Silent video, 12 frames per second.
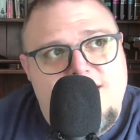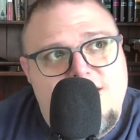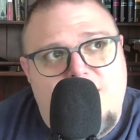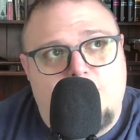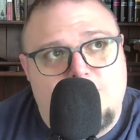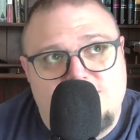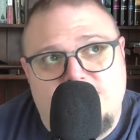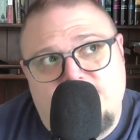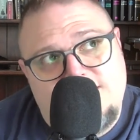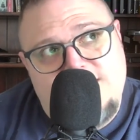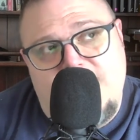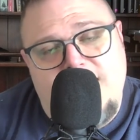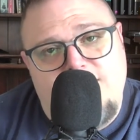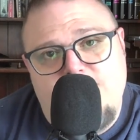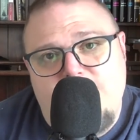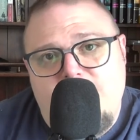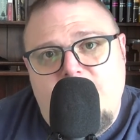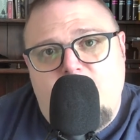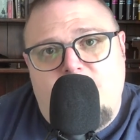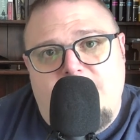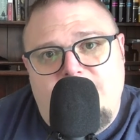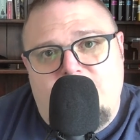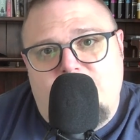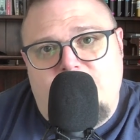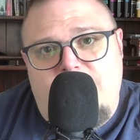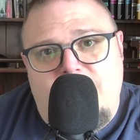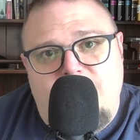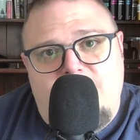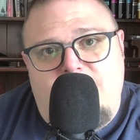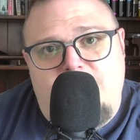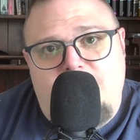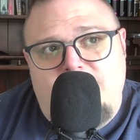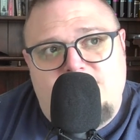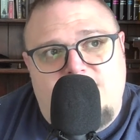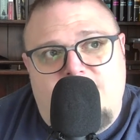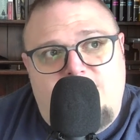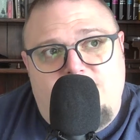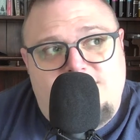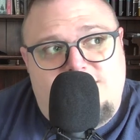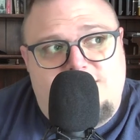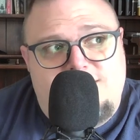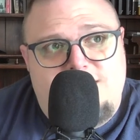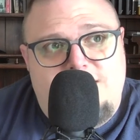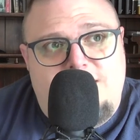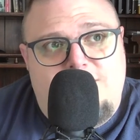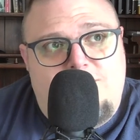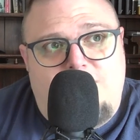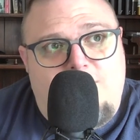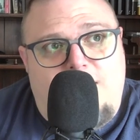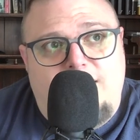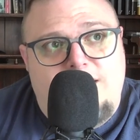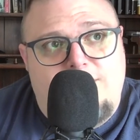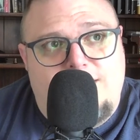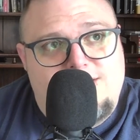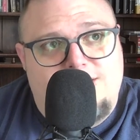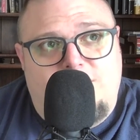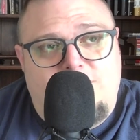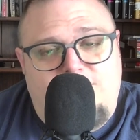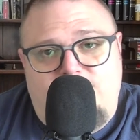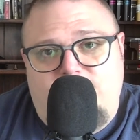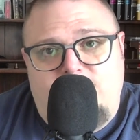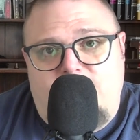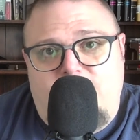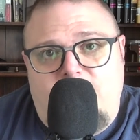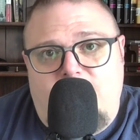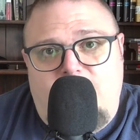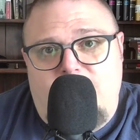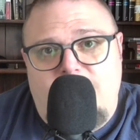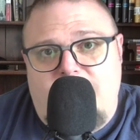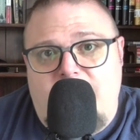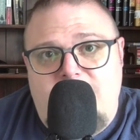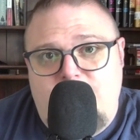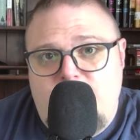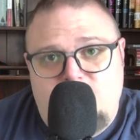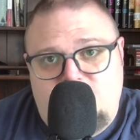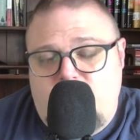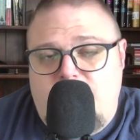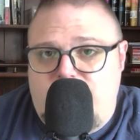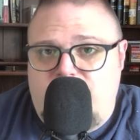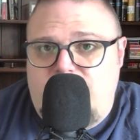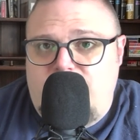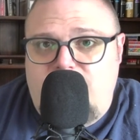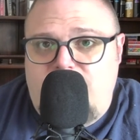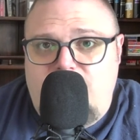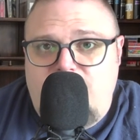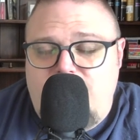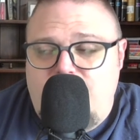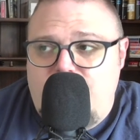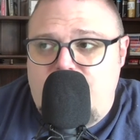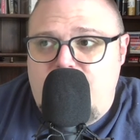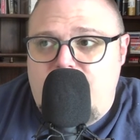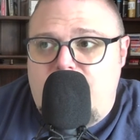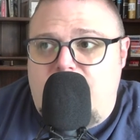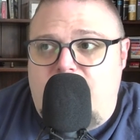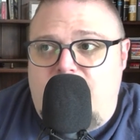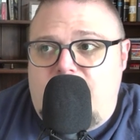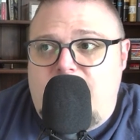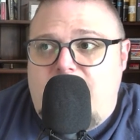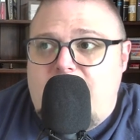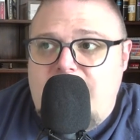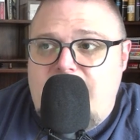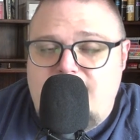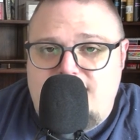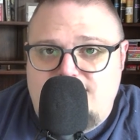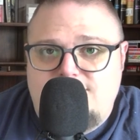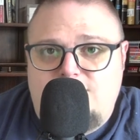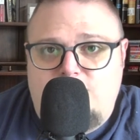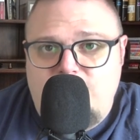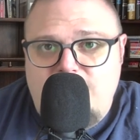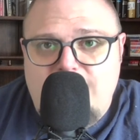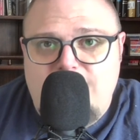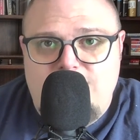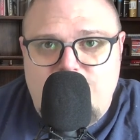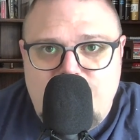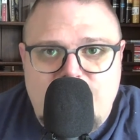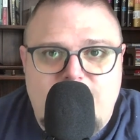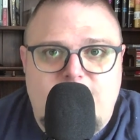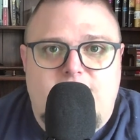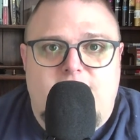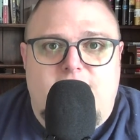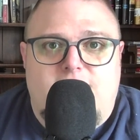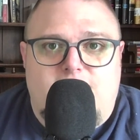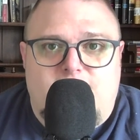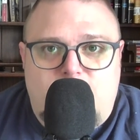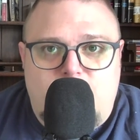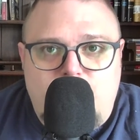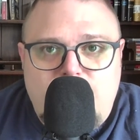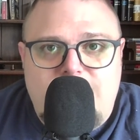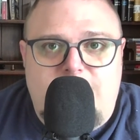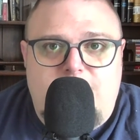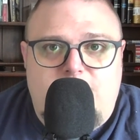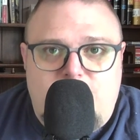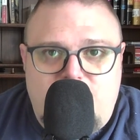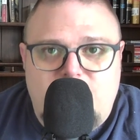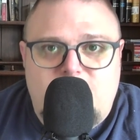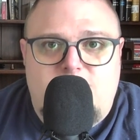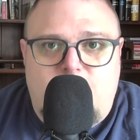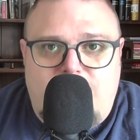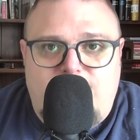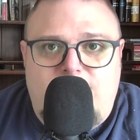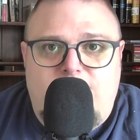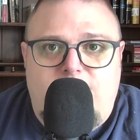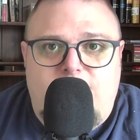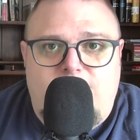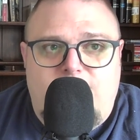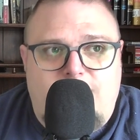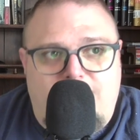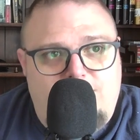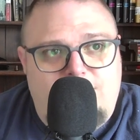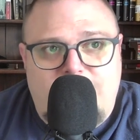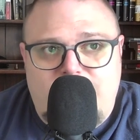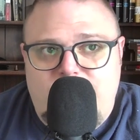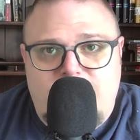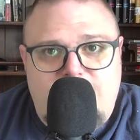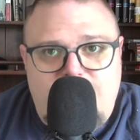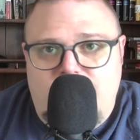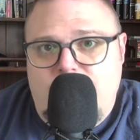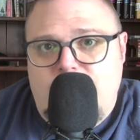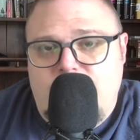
almost never a time where I don't end up at John 3:16 and reminding myself that I am whosoever. God has created me to be whosoever that believeth in him.